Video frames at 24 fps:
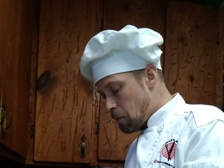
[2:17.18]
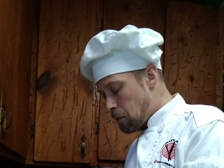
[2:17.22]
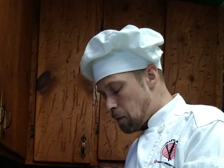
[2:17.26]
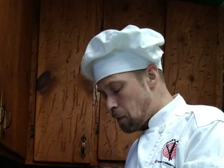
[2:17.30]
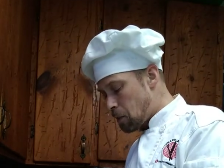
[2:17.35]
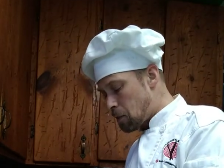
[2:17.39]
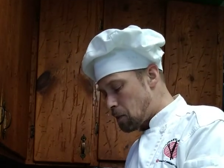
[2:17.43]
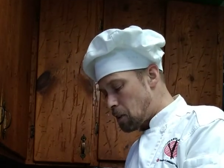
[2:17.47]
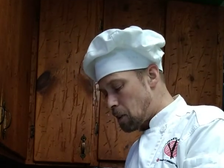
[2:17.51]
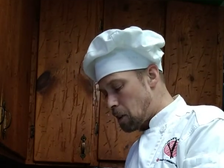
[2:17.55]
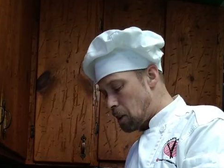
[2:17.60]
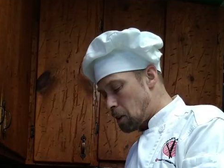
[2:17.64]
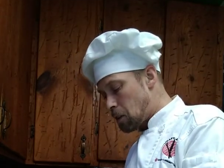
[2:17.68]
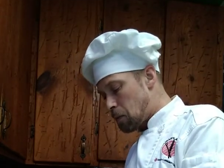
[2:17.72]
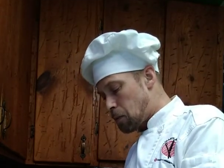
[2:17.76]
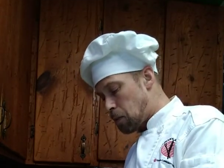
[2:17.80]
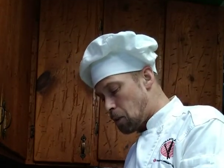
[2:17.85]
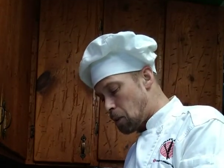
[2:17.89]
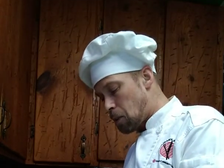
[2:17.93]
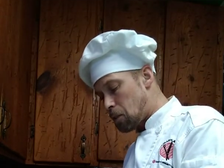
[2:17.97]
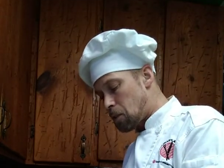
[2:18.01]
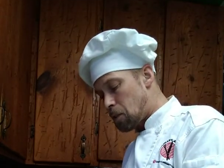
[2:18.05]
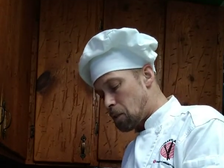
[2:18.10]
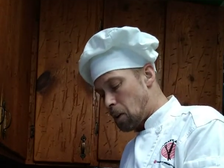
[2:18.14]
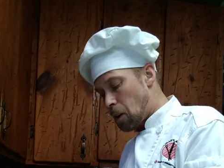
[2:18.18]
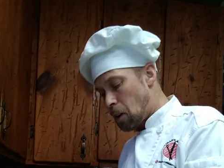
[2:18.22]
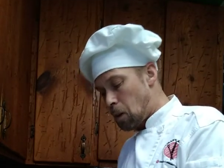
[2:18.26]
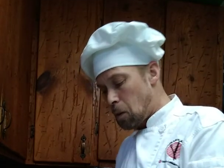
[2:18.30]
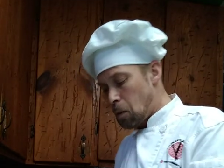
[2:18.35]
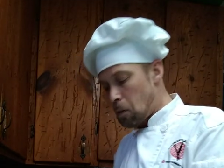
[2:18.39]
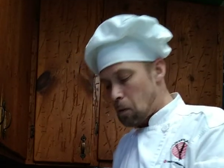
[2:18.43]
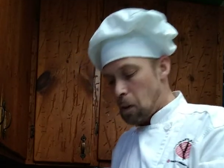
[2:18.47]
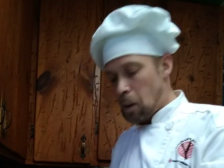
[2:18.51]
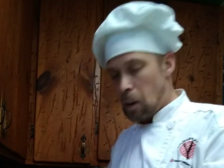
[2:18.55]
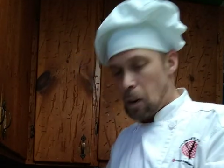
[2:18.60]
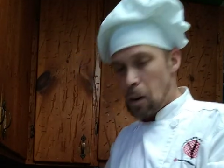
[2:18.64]
First things first,
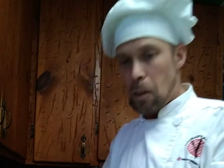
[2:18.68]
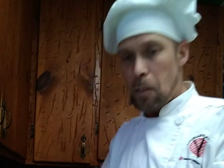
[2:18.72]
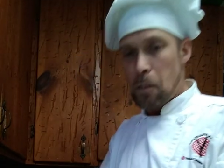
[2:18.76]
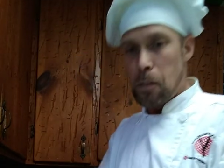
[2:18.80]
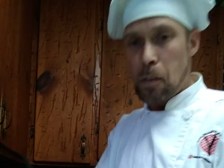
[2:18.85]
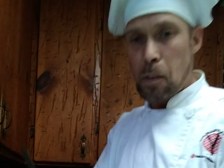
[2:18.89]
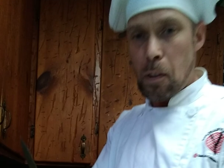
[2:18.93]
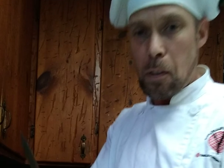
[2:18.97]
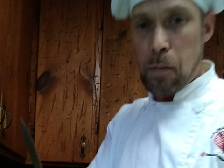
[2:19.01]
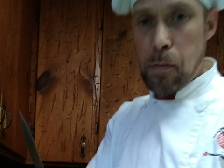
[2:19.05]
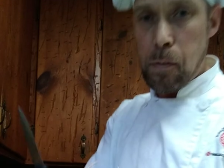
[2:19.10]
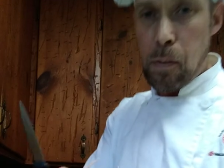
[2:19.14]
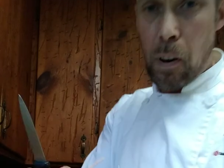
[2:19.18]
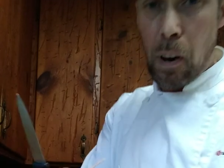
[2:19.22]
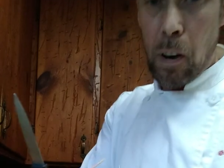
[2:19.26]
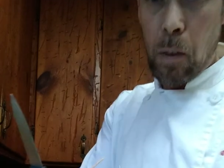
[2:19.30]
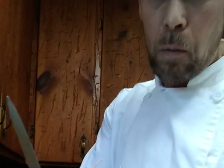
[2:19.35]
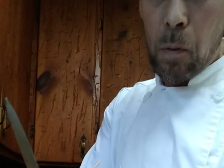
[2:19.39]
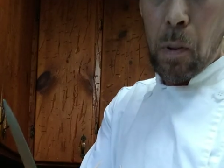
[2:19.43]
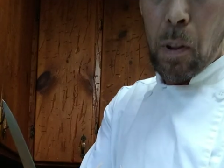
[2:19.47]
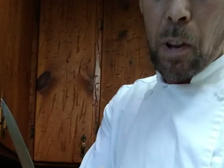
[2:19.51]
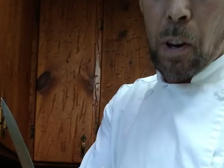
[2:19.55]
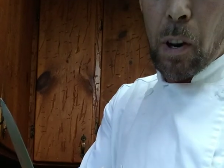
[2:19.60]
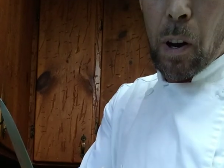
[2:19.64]
though, for the front, where